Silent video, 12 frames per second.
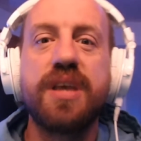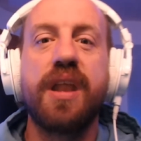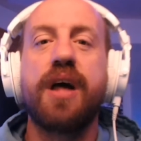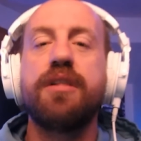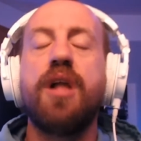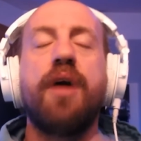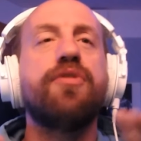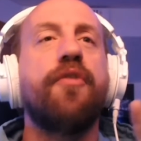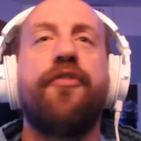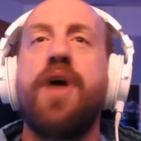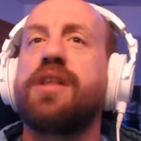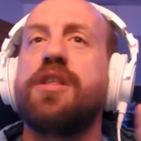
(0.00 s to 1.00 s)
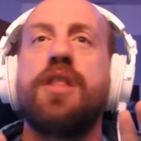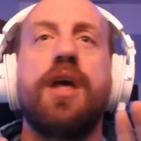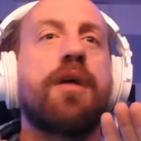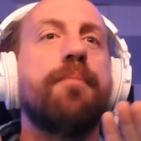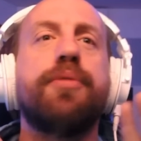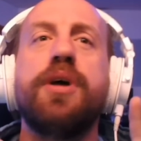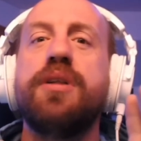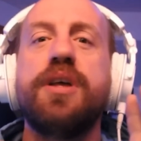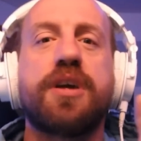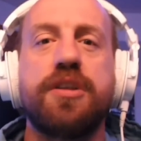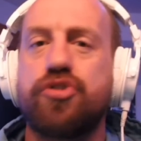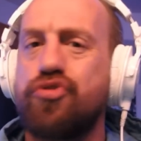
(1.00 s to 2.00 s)
and I love the fact that they completely
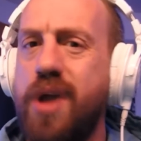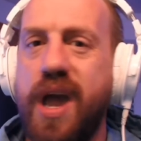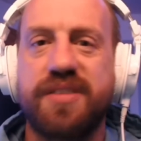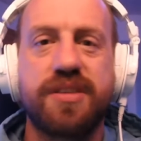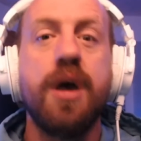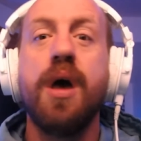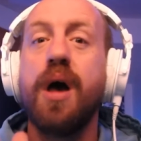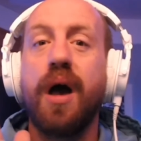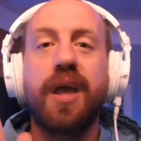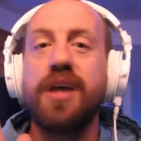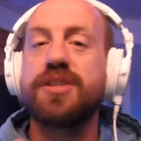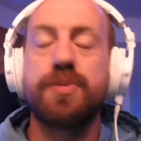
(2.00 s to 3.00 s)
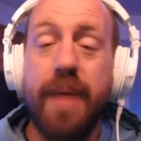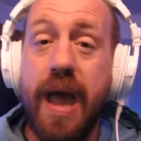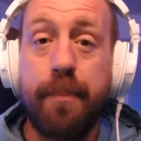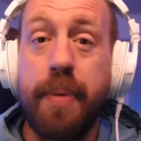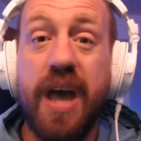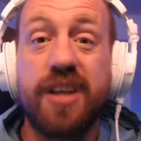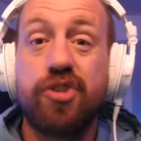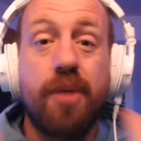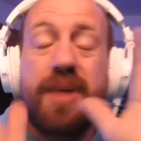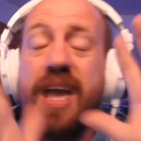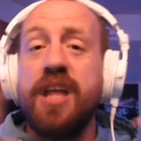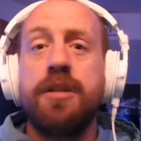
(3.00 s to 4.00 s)
contrast against MatPat, so
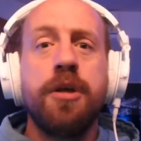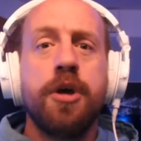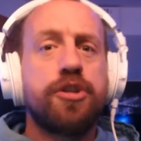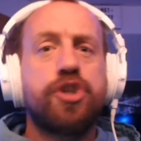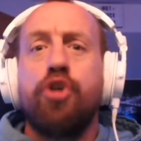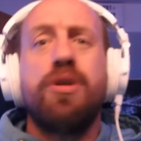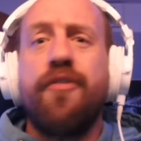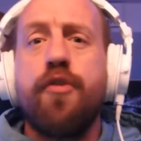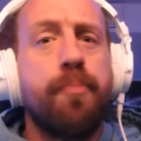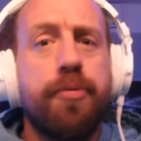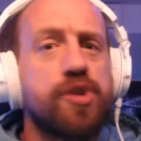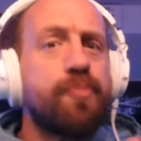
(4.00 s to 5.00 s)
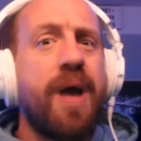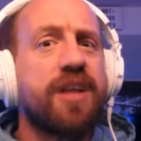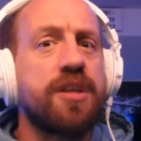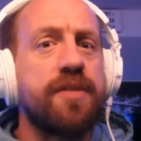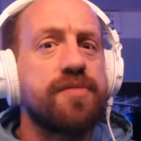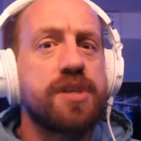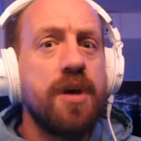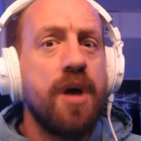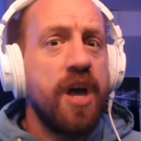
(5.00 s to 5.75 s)
I'm getting two different perspectives.